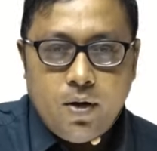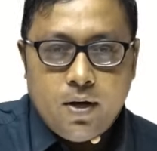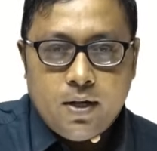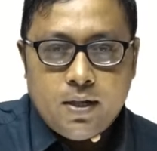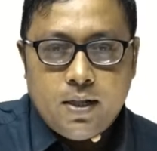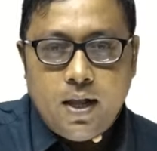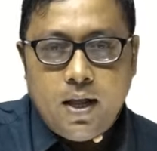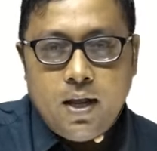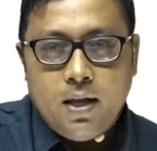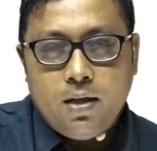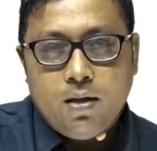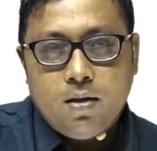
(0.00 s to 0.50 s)

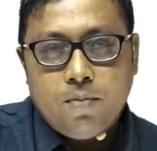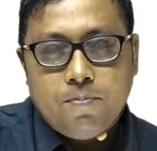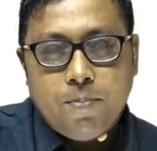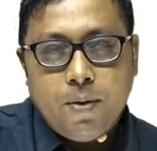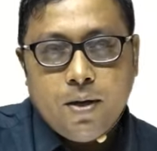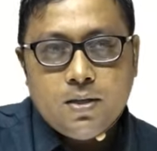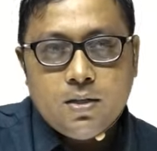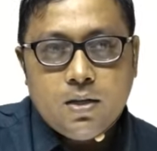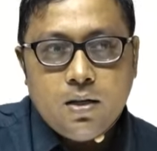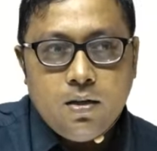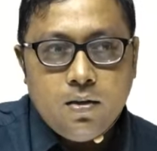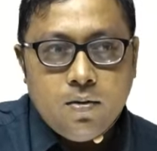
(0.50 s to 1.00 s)
Like a
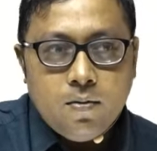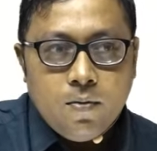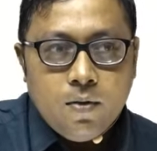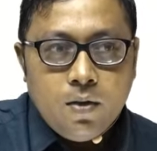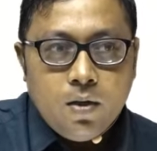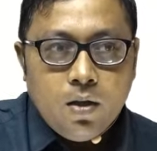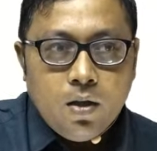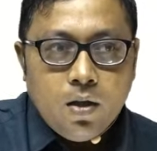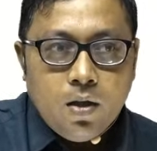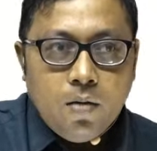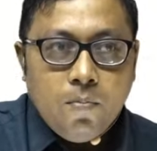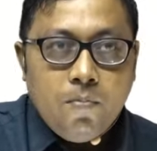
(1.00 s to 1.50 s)
patient
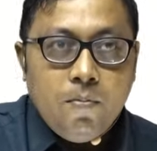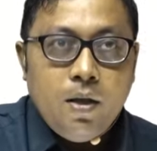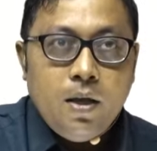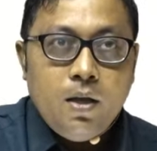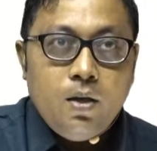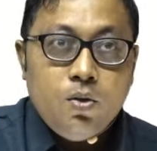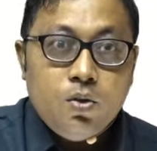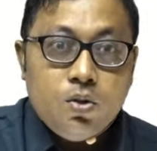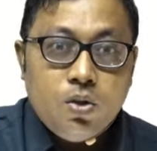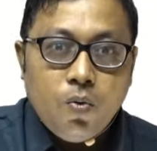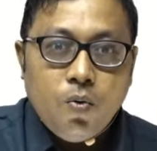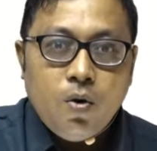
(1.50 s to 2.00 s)
may
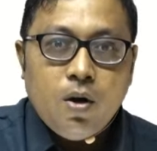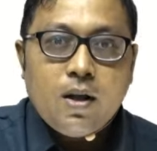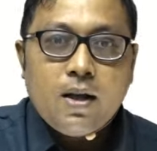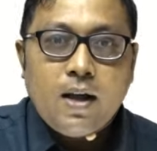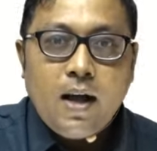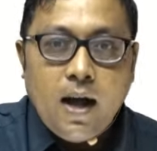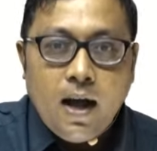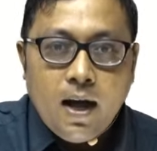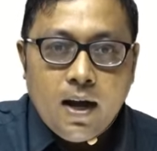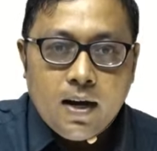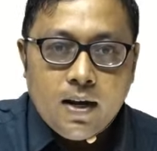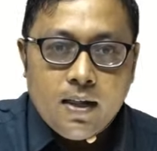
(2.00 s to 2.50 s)
use the word
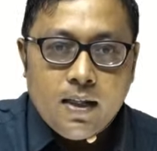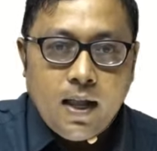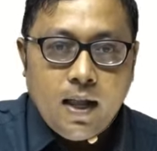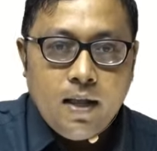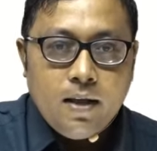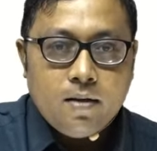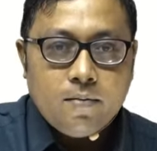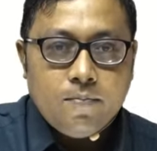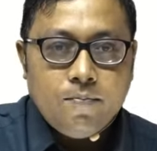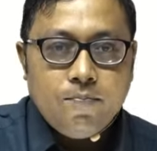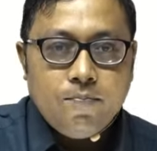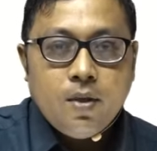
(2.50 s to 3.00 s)
car
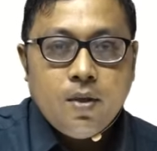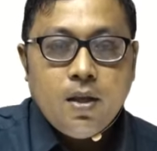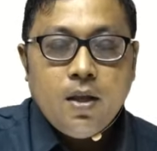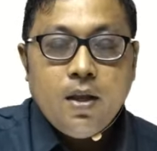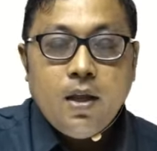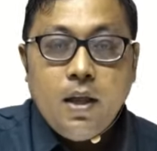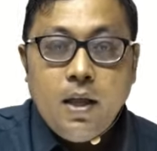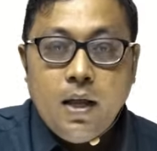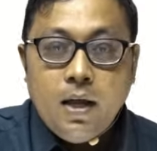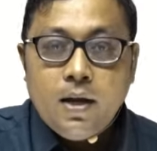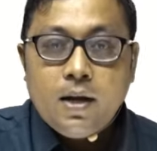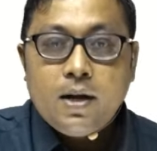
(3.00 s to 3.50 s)
like
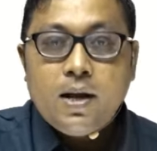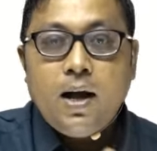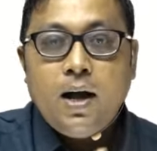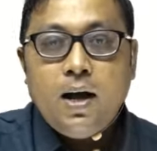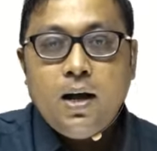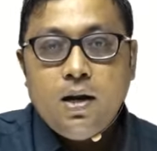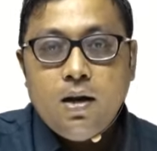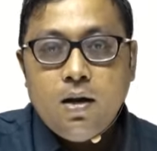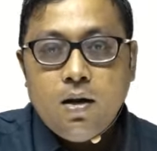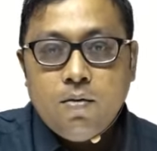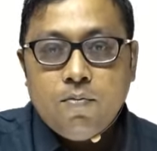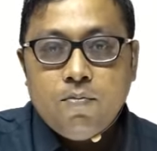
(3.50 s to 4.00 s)
air
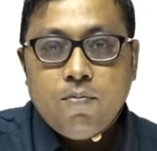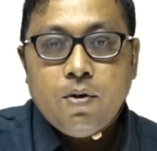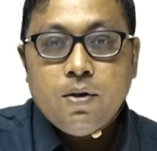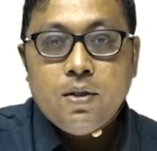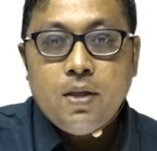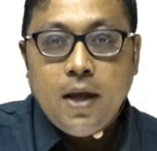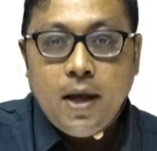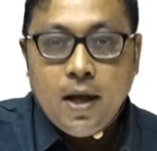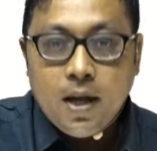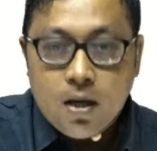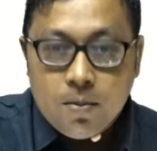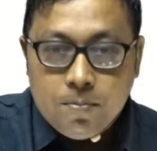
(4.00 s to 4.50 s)
car or the
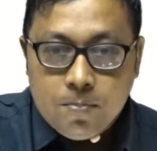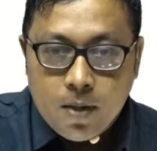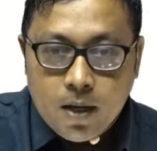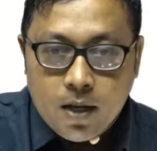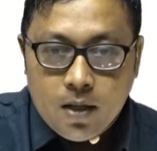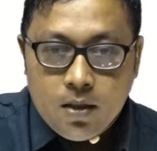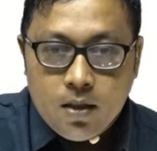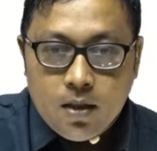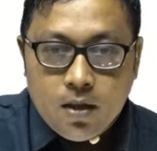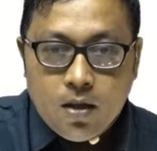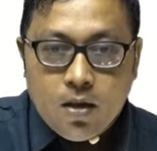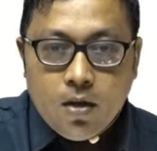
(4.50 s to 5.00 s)

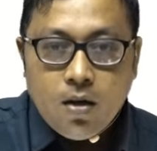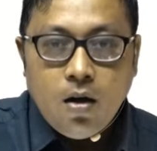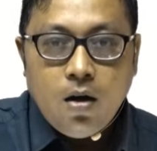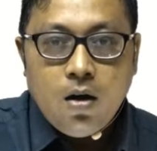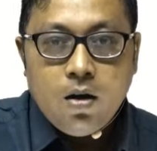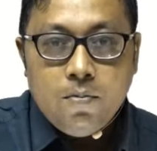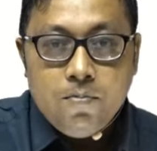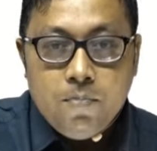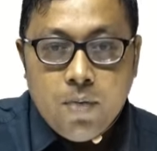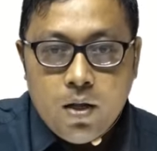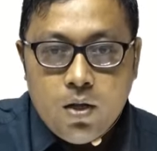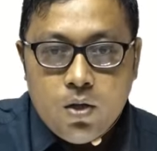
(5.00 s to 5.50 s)
airplane, or
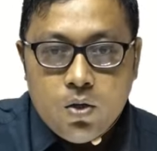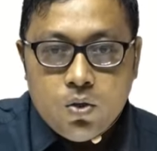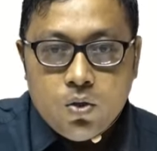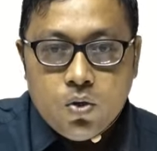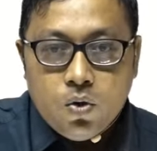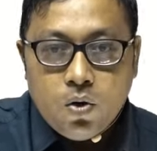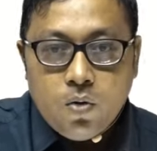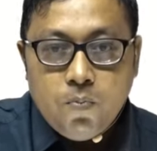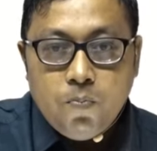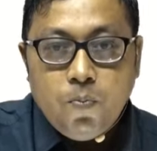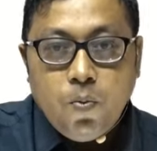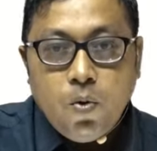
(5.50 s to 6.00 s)
may use the
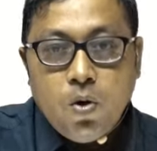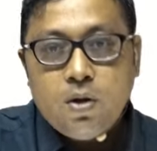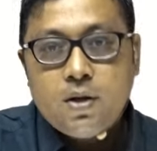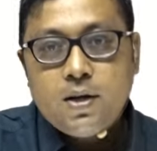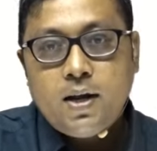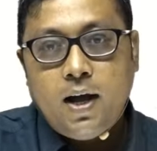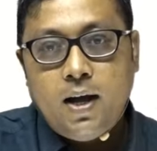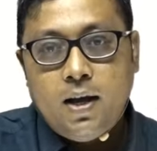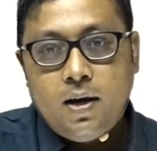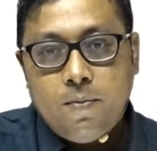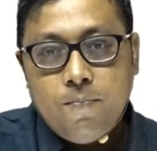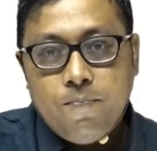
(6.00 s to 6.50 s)
word boat
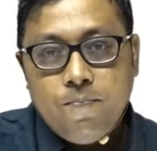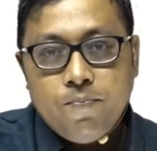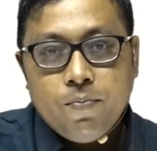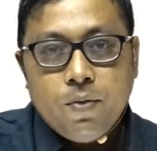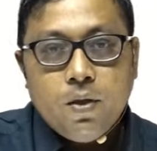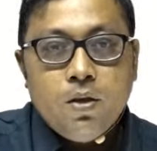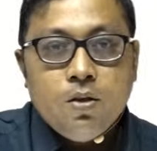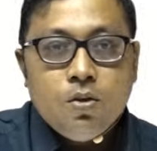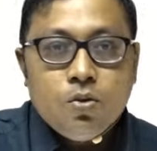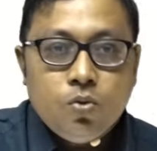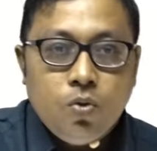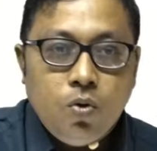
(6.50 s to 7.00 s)
car.
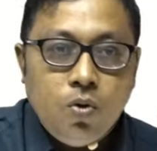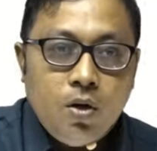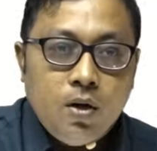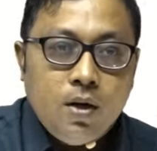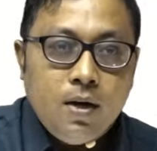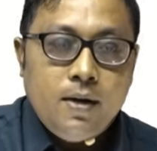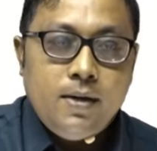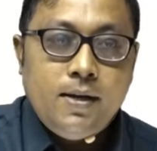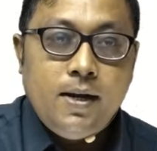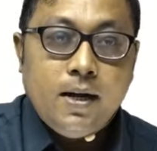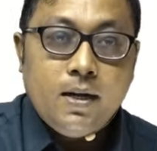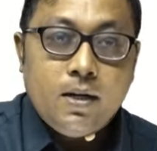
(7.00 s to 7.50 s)
So
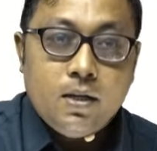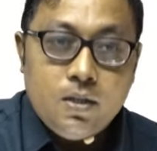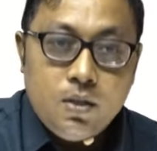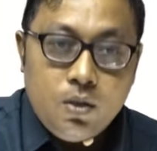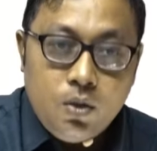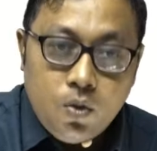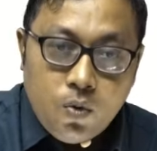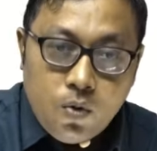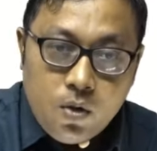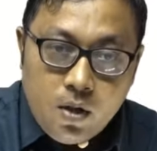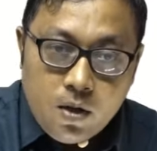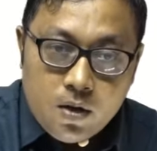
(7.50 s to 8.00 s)
that is
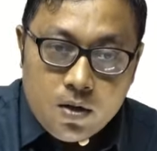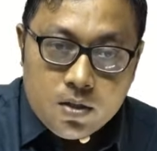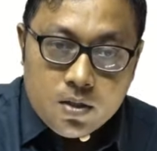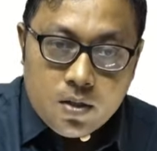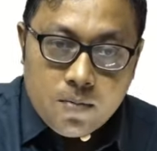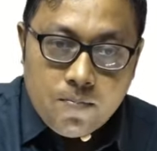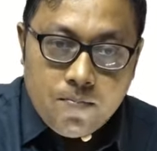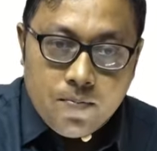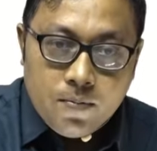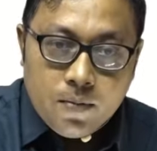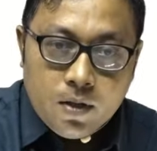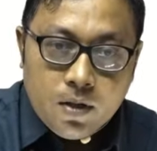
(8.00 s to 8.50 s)
neologism.